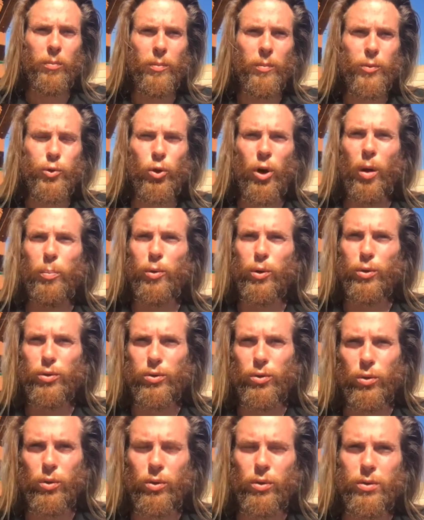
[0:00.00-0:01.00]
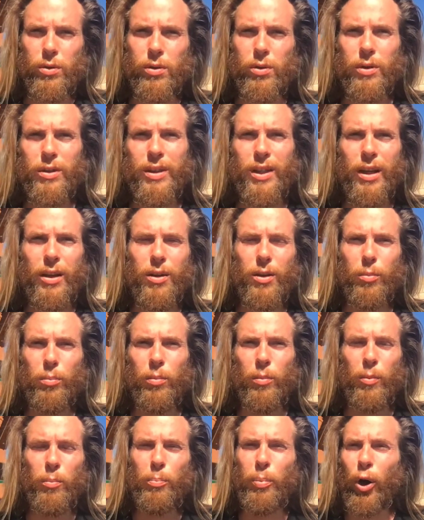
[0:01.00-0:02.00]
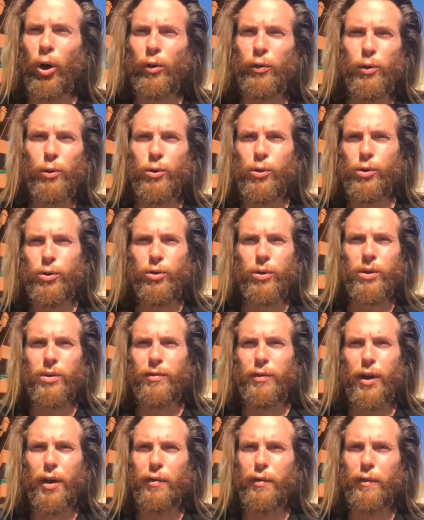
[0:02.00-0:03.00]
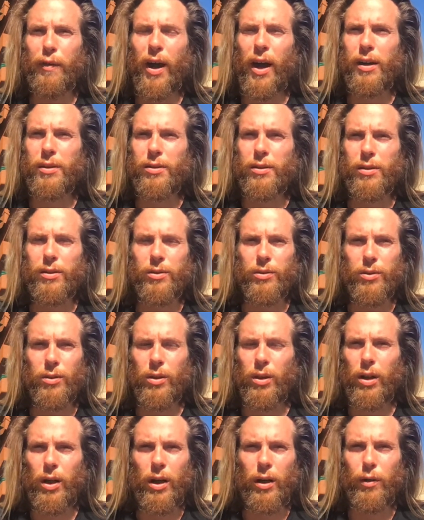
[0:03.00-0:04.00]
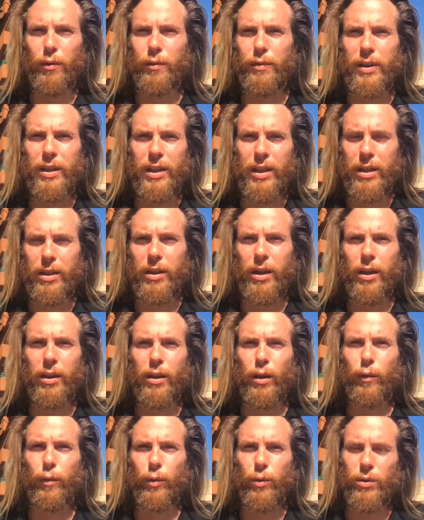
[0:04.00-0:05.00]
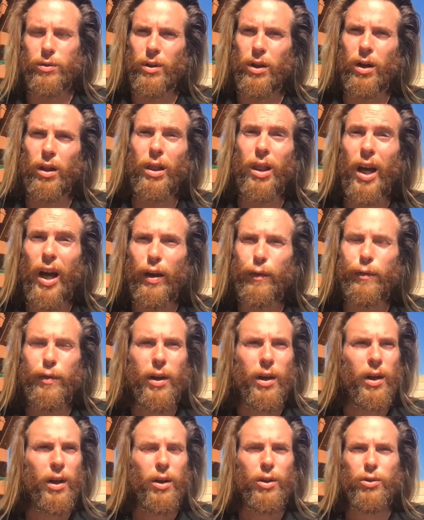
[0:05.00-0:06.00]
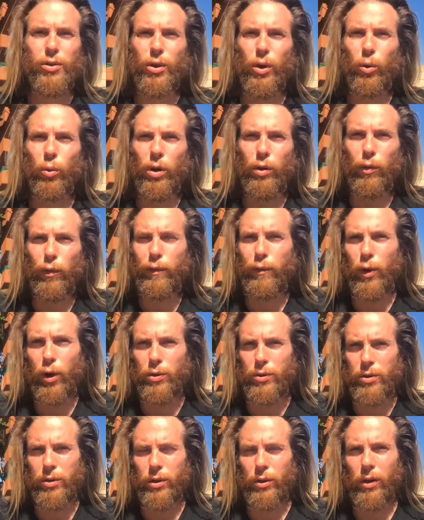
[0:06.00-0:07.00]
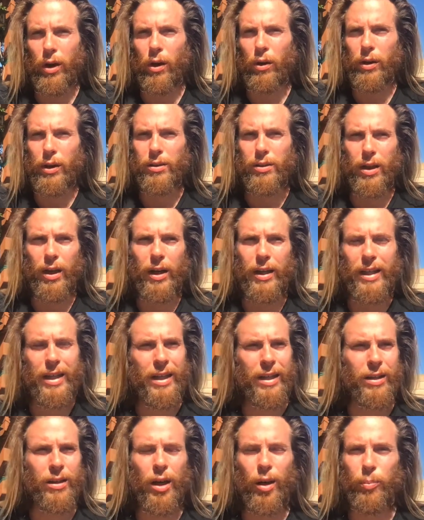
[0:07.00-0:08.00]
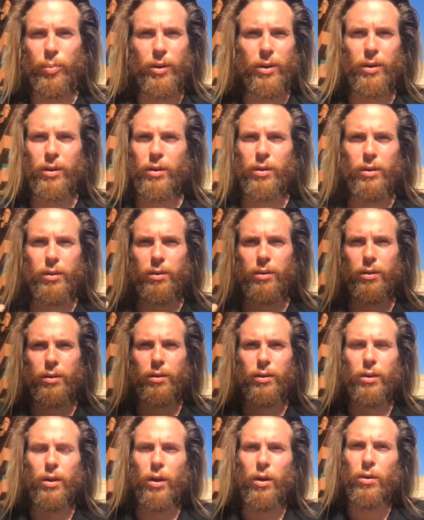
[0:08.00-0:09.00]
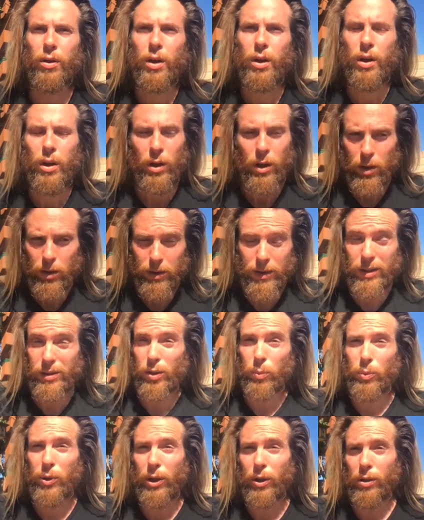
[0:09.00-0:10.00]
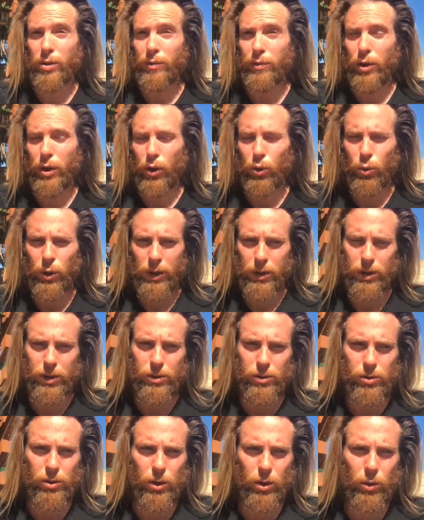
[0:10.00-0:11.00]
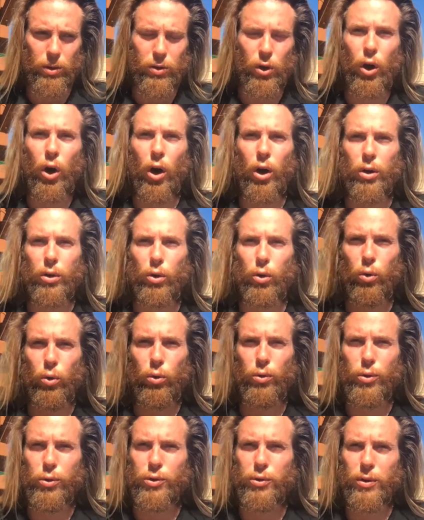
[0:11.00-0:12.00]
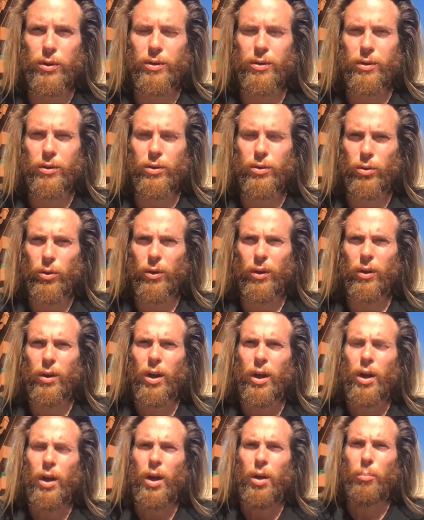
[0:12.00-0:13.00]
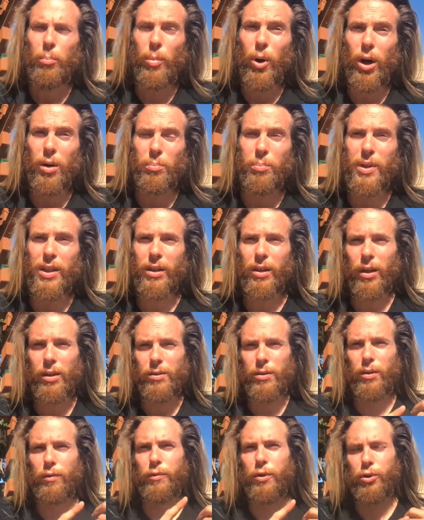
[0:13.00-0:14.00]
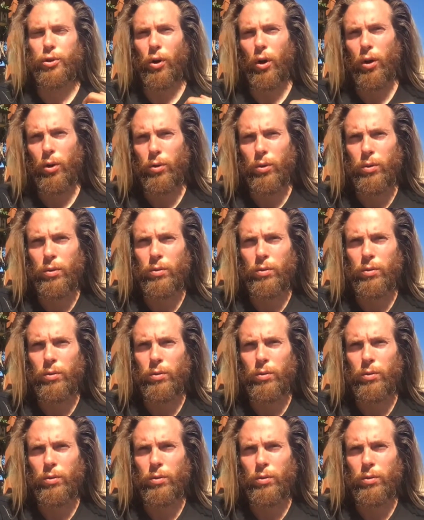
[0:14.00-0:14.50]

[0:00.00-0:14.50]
Tropical soils tend to burn through nutrients very fast because there's a lot of heat and therefore there's a lot of life. So whatever falls to the ground gets kind of eaten up and, you know, disappears very quickly. So it's hard to hold nutrients in the soil. But because of the charcoal,